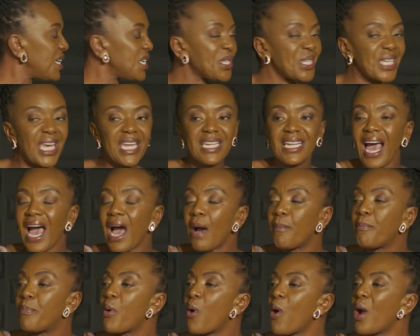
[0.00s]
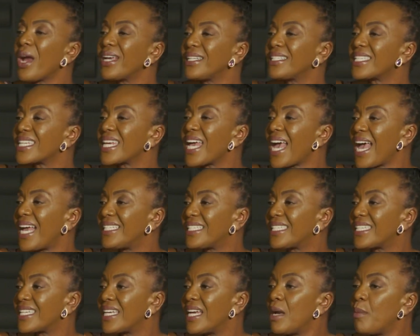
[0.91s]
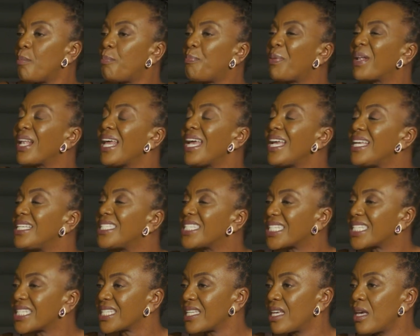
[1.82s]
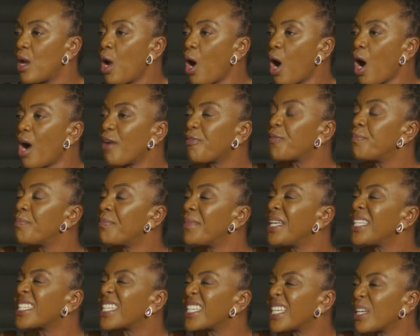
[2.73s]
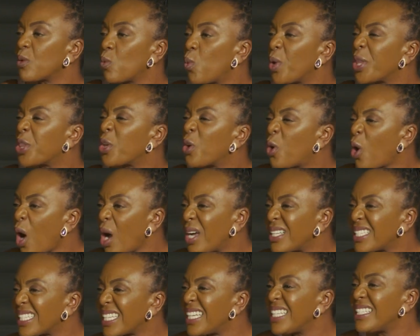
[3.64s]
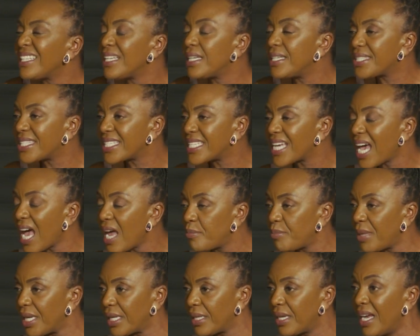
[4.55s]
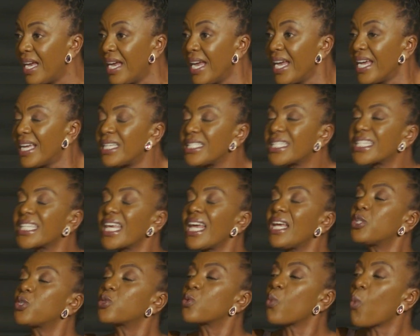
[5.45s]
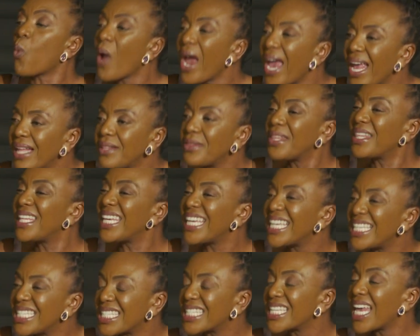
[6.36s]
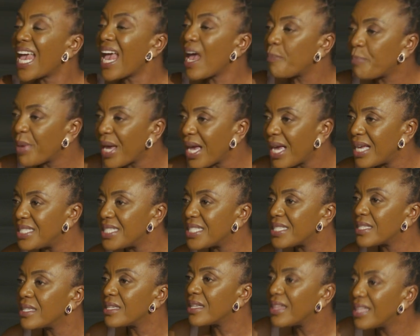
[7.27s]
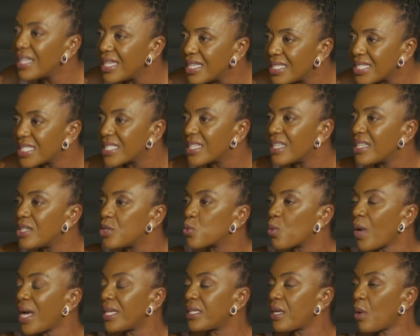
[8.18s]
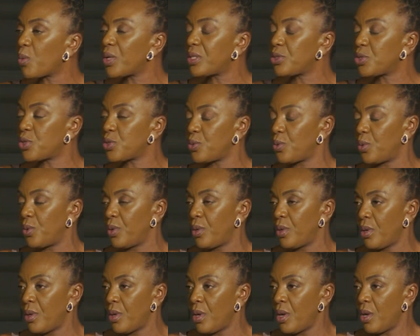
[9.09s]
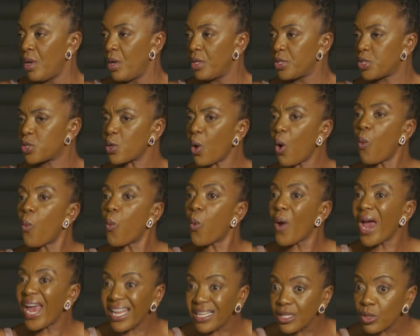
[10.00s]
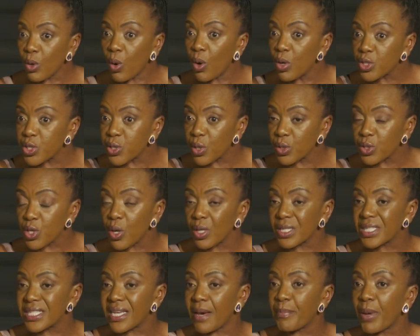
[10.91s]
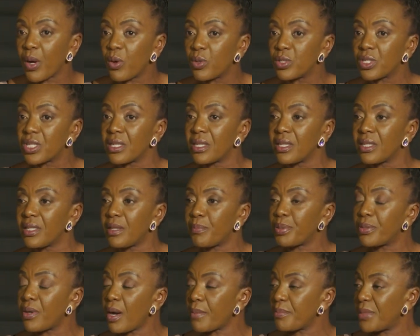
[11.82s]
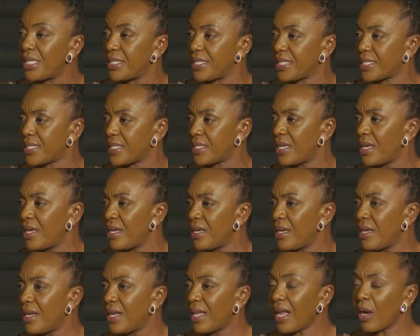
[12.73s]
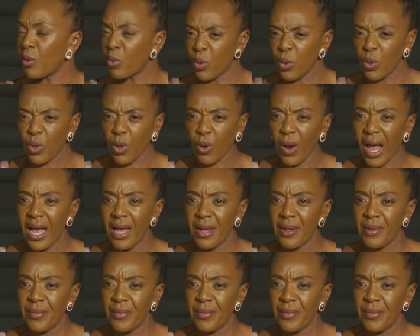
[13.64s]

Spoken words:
It's an appointed place of meeting with God in his timing. He says, when this happens, this is what I will do. So when also talks about the promise. Langutwa.